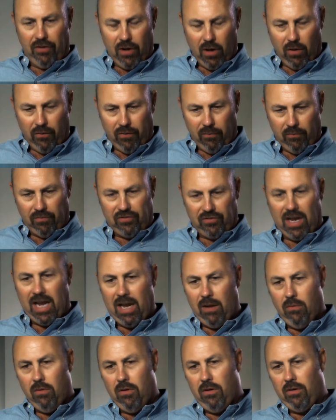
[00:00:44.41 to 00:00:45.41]
You go from
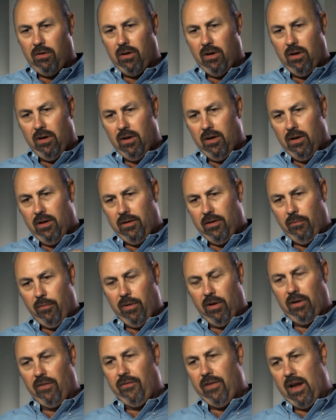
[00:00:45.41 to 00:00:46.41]
site work to
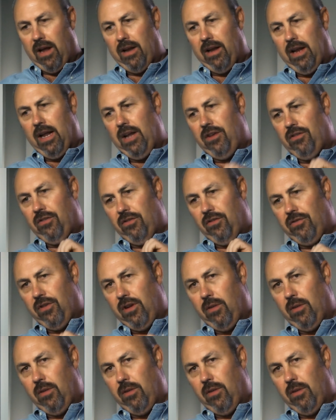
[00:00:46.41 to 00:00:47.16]
building foundations,